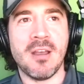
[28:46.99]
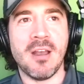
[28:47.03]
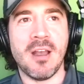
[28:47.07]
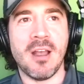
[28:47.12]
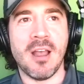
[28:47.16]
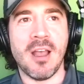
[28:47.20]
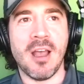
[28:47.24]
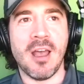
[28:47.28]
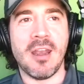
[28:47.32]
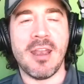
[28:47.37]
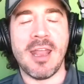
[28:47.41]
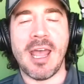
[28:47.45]

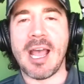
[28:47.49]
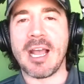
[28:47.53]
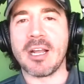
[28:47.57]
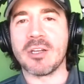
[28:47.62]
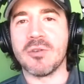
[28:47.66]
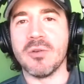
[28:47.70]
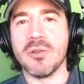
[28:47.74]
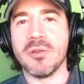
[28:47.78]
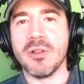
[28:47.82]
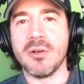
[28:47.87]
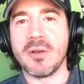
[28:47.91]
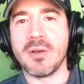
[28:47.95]
an
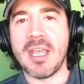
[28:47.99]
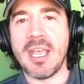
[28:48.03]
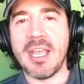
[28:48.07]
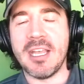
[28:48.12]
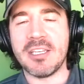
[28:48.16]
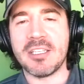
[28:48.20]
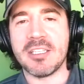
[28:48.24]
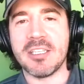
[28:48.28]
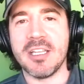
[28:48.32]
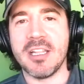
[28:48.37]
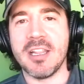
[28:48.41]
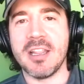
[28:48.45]
actual
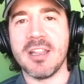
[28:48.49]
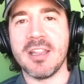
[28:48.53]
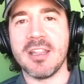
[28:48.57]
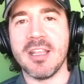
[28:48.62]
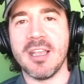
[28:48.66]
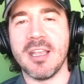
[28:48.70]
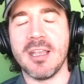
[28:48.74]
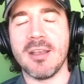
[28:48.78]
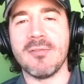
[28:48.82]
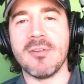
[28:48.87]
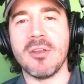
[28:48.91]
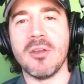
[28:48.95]
location.
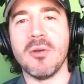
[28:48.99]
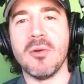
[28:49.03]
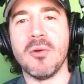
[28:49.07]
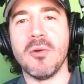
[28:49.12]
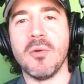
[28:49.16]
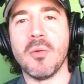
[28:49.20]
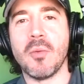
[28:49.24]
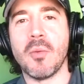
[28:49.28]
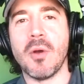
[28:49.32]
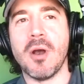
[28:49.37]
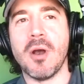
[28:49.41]
They give you